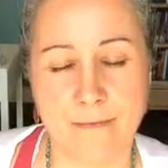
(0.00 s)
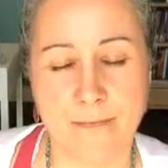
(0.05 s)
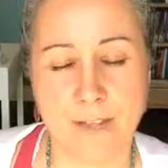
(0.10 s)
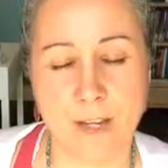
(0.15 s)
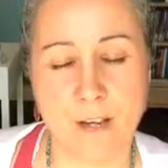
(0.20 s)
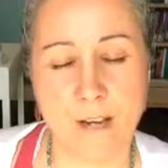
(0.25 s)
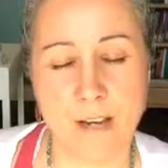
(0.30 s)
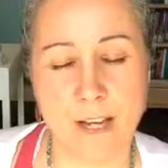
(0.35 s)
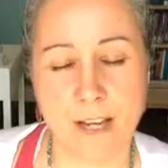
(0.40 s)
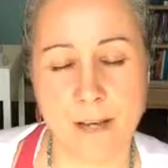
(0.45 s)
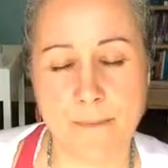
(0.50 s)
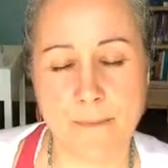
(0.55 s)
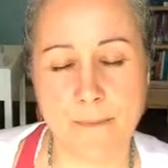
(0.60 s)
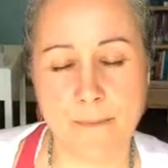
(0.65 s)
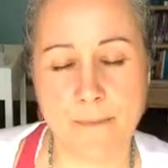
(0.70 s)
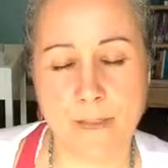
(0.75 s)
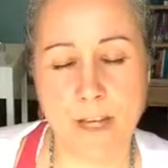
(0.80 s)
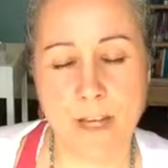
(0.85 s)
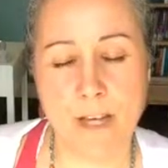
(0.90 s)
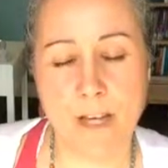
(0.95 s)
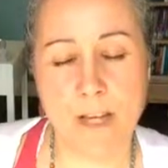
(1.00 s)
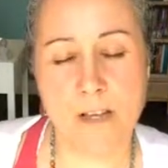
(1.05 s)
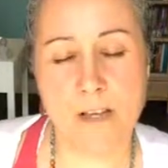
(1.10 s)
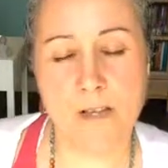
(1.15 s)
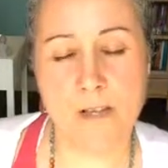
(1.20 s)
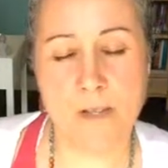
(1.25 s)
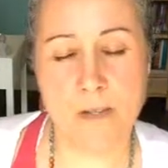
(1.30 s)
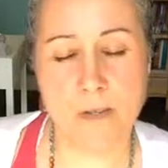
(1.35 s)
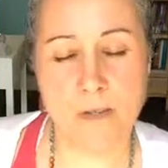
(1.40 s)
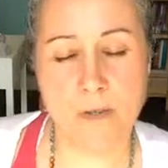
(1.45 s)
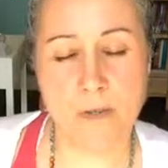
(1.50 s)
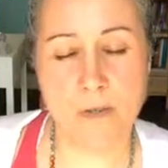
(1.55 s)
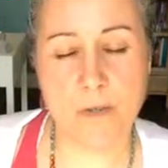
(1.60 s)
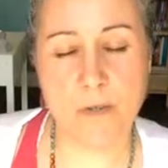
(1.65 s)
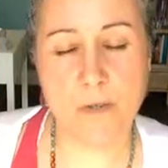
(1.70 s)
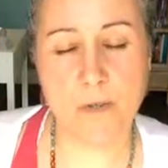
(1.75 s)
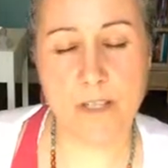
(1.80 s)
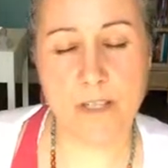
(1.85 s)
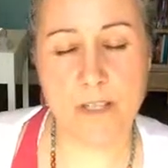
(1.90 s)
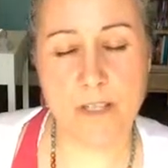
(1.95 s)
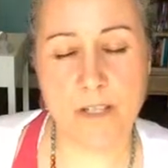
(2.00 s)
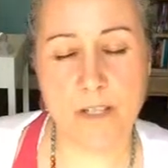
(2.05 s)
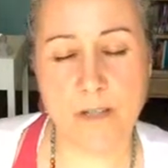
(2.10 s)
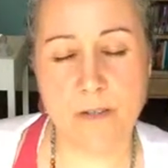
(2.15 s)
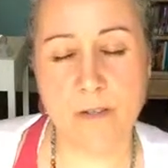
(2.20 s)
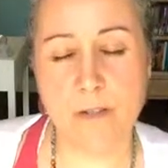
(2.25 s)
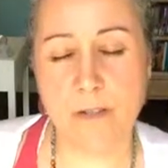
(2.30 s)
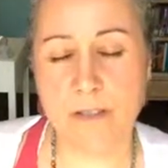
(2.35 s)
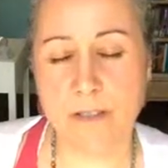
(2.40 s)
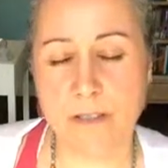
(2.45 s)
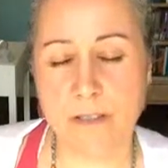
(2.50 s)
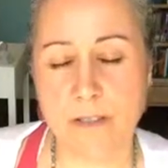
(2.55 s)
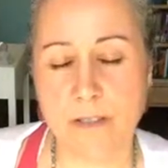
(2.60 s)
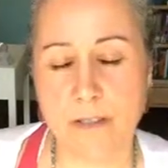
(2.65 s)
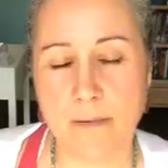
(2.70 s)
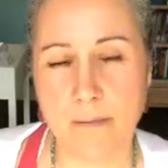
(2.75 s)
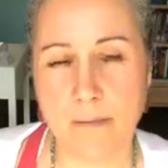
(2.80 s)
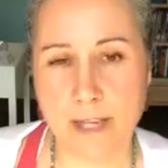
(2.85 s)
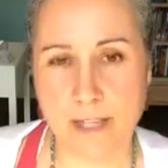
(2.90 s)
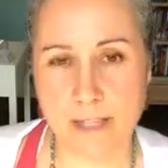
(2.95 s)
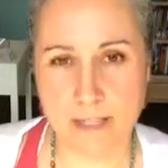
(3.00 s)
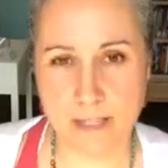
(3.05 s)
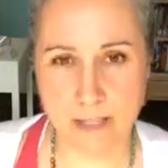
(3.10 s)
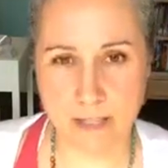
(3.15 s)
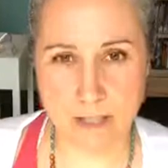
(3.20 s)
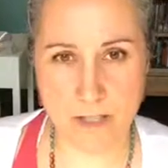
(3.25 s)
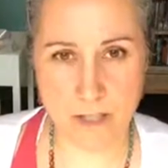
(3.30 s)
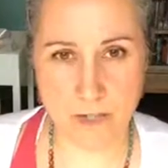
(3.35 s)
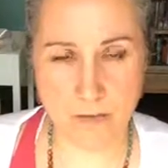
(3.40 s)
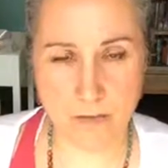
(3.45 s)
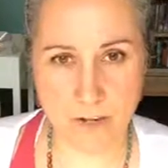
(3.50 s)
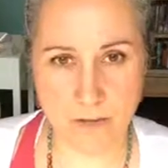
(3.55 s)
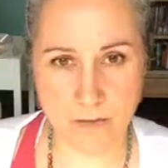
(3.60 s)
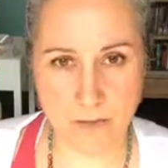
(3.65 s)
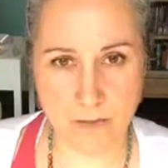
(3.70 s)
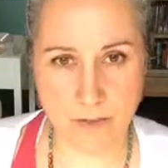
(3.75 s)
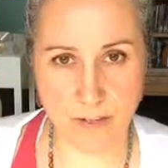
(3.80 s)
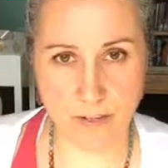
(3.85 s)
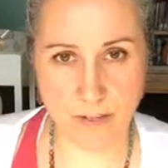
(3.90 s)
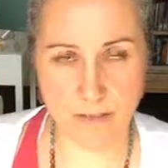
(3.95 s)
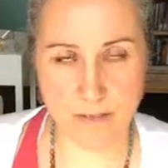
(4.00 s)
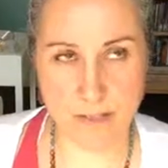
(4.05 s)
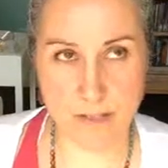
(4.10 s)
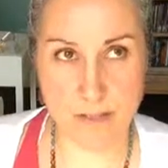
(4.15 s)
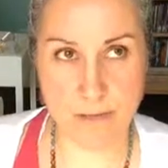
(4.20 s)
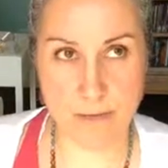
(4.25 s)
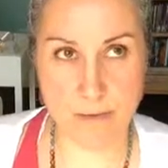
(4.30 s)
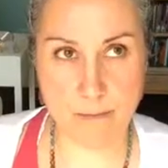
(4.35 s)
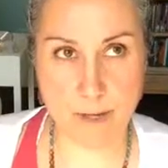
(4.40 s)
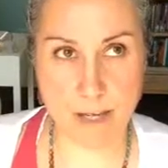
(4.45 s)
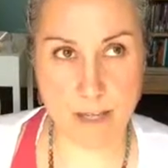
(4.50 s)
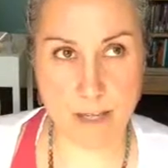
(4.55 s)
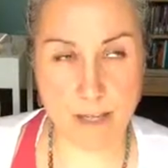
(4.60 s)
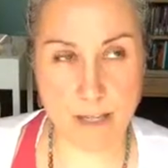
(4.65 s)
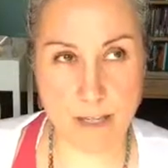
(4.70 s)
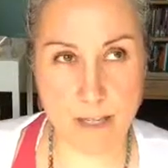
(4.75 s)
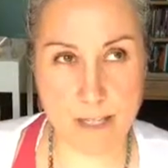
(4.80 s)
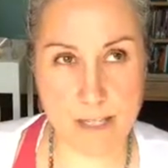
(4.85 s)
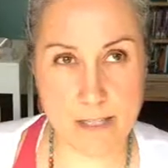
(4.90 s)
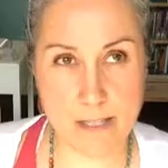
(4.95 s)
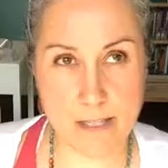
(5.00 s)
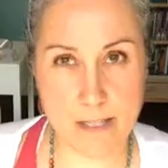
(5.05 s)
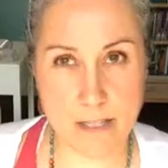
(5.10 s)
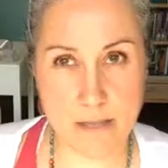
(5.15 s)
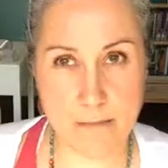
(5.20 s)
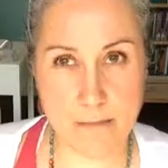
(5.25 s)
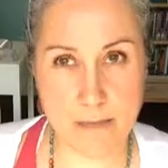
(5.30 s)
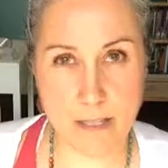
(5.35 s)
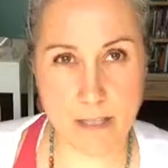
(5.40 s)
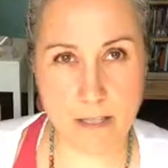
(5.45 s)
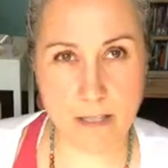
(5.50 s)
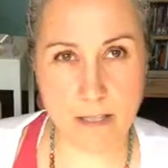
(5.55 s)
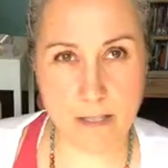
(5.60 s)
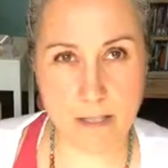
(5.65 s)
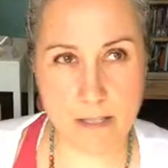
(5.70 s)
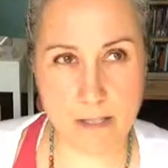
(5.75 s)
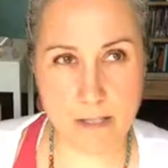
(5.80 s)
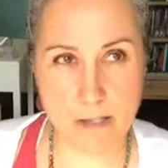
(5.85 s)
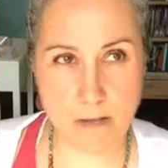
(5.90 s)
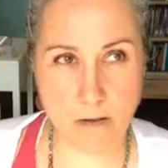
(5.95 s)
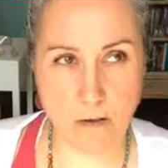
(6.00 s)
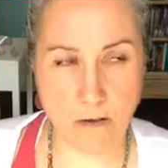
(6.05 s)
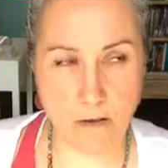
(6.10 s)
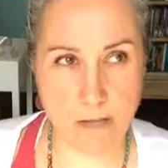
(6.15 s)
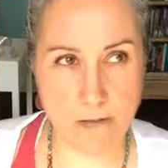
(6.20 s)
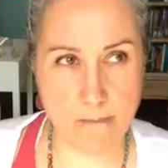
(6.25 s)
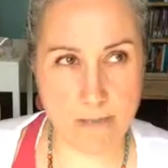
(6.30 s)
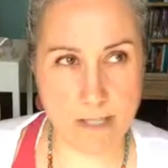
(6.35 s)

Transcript: Okay, so your message around forgiveness, Rebecca, it seems a little solemn.